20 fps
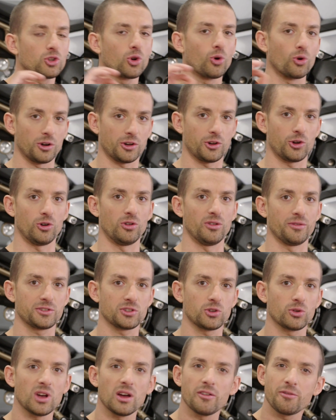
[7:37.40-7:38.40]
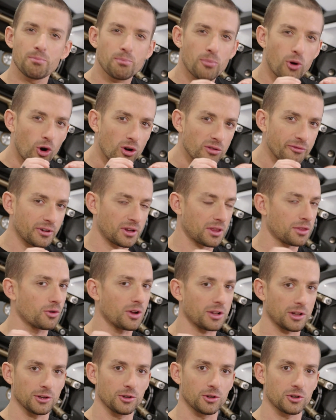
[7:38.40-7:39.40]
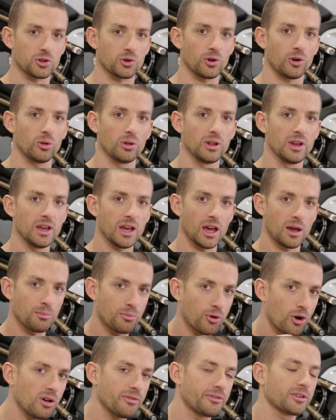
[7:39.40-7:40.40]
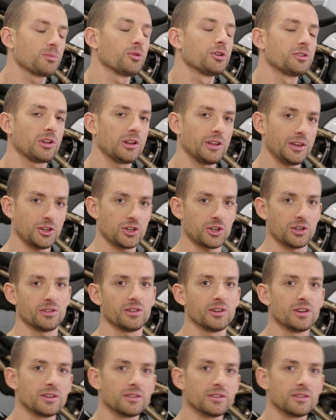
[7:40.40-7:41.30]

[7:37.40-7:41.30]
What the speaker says: torque curve, so we have perfect throttle control and perfect modulation.